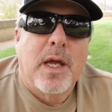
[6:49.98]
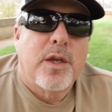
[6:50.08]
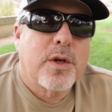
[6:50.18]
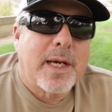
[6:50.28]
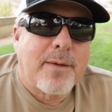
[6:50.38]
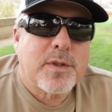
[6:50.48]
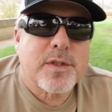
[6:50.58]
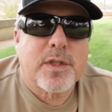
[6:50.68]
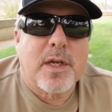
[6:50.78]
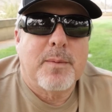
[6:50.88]
You're going to have to
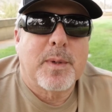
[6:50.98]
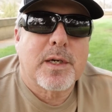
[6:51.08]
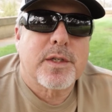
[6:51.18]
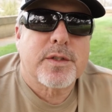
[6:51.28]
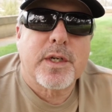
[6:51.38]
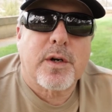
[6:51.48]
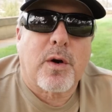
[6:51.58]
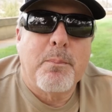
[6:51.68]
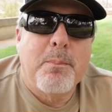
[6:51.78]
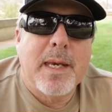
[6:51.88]
study because there
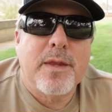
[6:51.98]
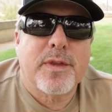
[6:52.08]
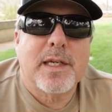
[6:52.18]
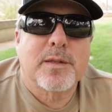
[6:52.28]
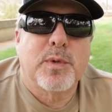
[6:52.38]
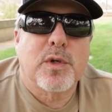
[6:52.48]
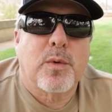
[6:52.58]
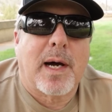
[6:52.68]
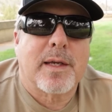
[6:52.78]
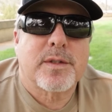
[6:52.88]
are many things
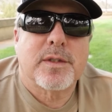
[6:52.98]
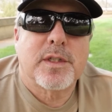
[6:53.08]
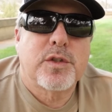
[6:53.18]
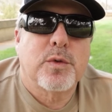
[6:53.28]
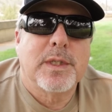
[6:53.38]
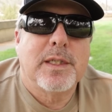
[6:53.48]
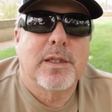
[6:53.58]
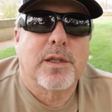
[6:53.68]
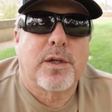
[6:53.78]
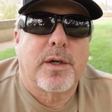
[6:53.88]
book-wise that you'll need
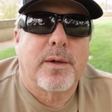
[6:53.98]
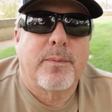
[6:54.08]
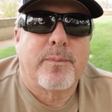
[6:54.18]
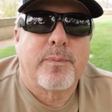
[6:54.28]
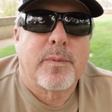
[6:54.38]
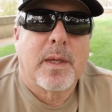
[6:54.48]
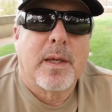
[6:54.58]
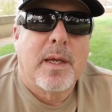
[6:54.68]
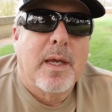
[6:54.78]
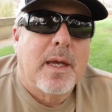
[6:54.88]
to learn.
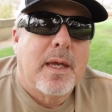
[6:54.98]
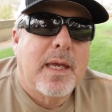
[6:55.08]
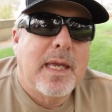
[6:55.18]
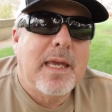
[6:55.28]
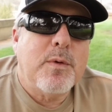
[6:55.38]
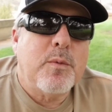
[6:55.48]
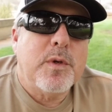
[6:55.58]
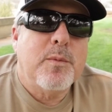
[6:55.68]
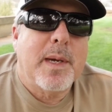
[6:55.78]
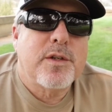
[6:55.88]
Even
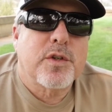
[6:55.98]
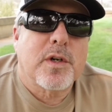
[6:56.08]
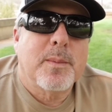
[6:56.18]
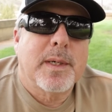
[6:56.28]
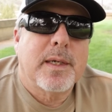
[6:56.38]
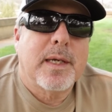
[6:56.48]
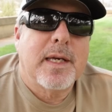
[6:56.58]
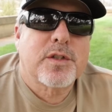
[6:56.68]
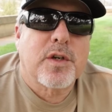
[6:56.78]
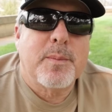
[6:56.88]
when you make journeyman,
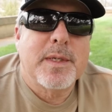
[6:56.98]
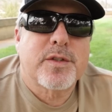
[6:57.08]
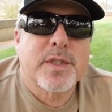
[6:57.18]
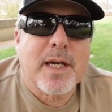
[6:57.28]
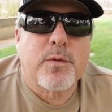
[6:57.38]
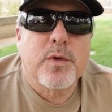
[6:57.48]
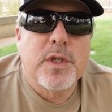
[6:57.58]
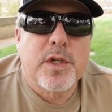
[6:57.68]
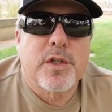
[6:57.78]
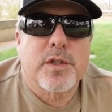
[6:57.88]
it's going to be several
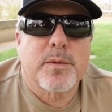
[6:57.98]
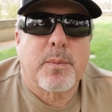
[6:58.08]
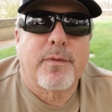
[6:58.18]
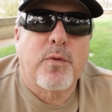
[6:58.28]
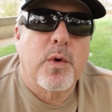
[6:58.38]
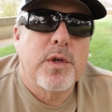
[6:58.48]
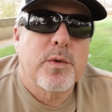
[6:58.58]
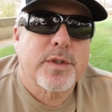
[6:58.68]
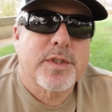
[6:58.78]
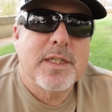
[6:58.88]
years before
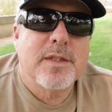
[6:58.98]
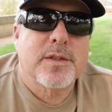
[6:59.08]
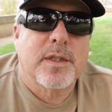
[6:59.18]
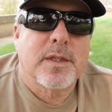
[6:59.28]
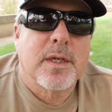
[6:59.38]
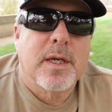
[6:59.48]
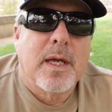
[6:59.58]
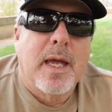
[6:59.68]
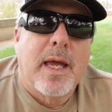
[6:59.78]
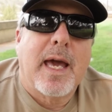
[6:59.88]
you are seasoned
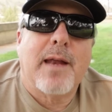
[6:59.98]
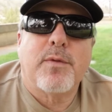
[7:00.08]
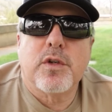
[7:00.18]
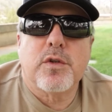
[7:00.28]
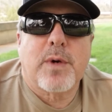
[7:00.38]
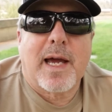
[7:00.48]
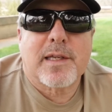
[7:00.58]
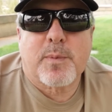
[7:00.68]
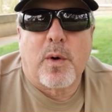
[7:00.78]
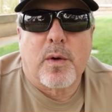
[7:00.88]
and have a good
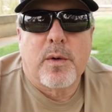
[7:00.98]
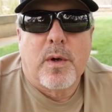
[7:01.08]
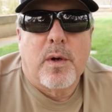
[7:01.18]
grasp on